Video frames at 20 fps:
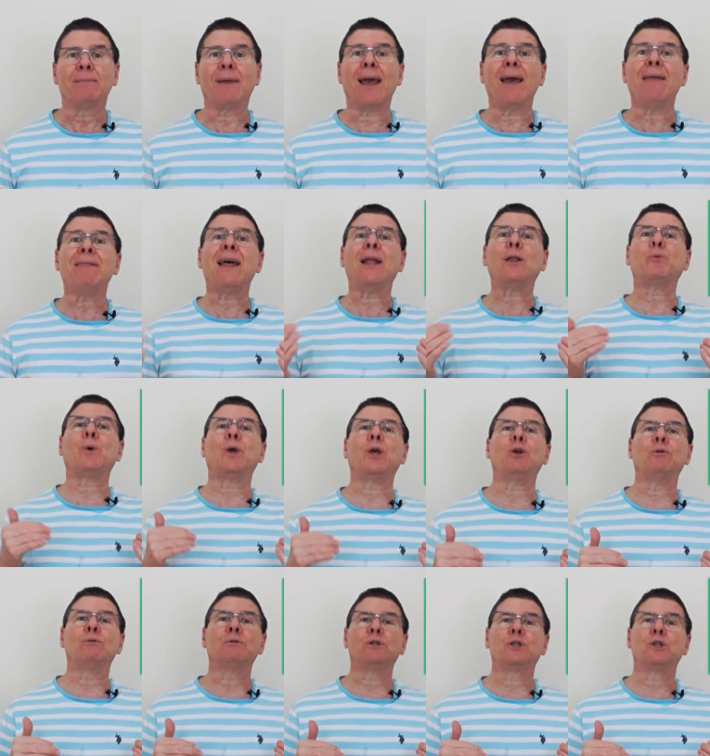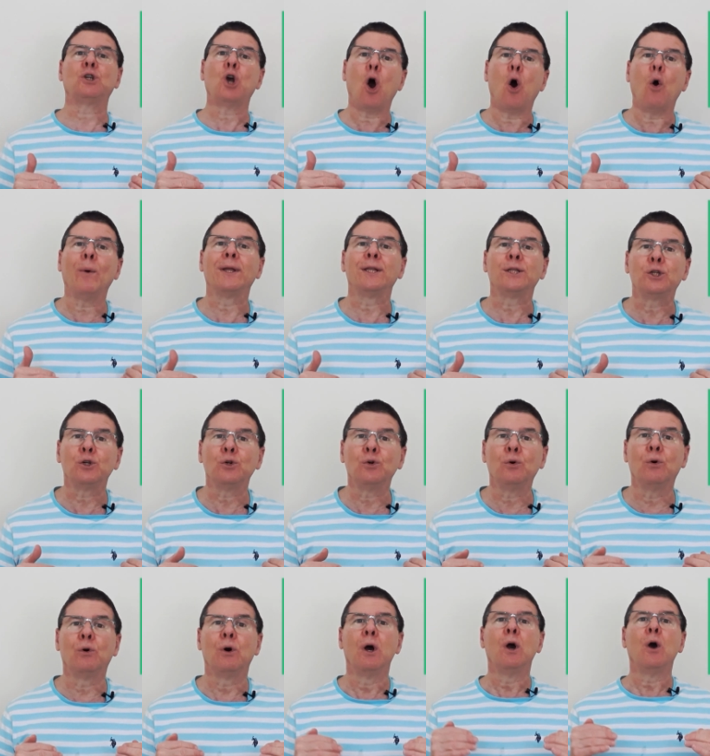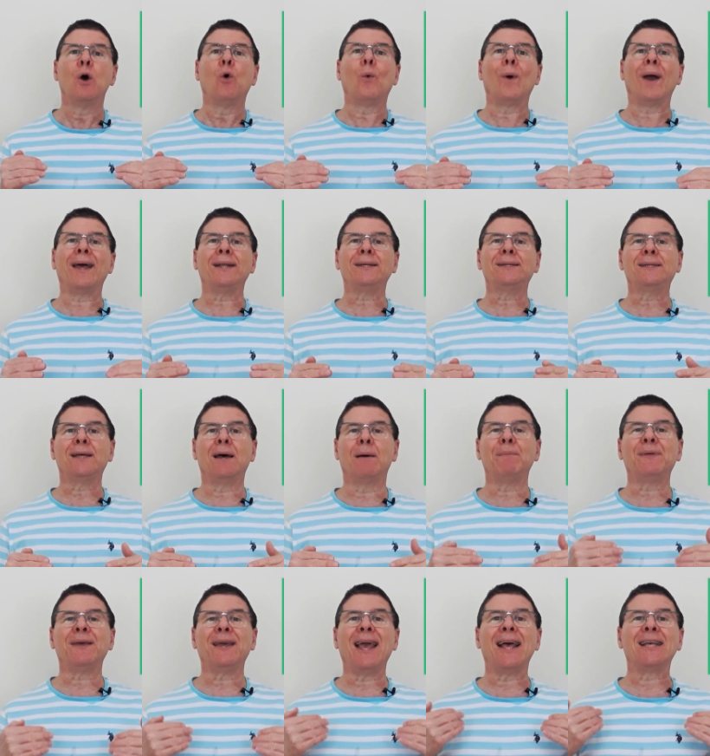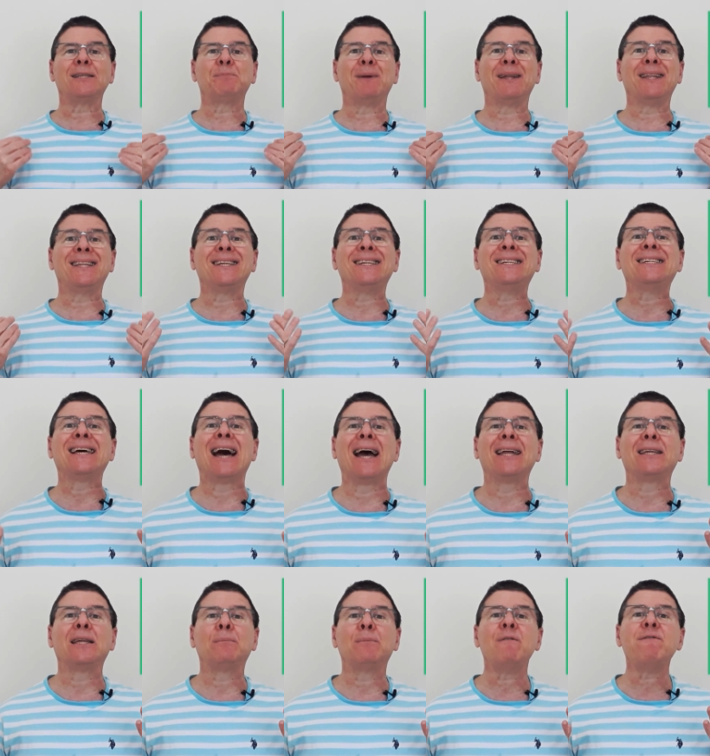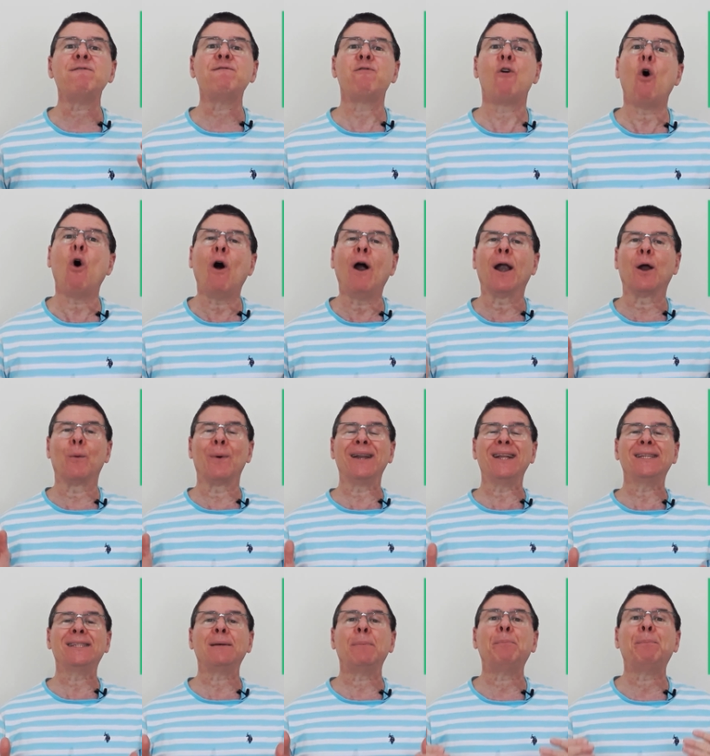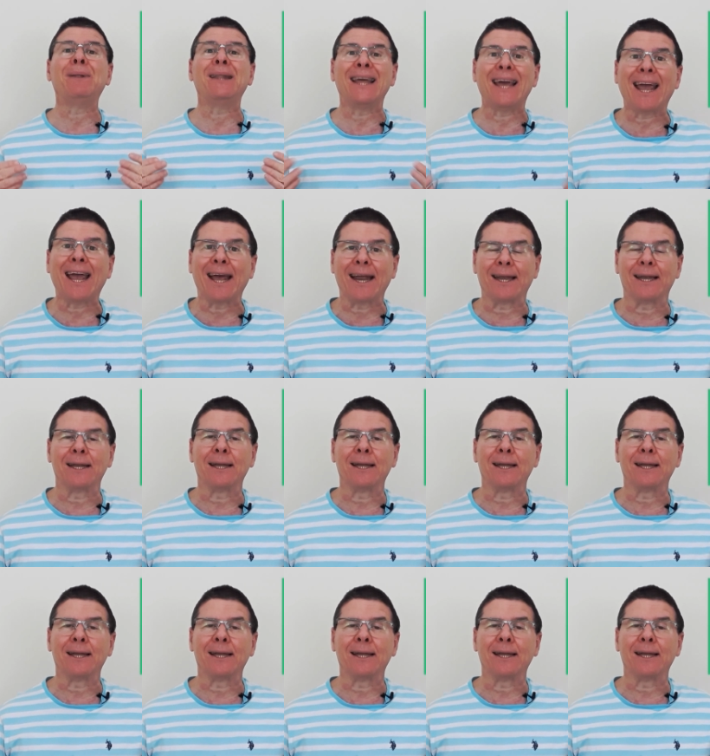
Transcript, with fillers: And that we use going to when something has been decided before, when it's a plan.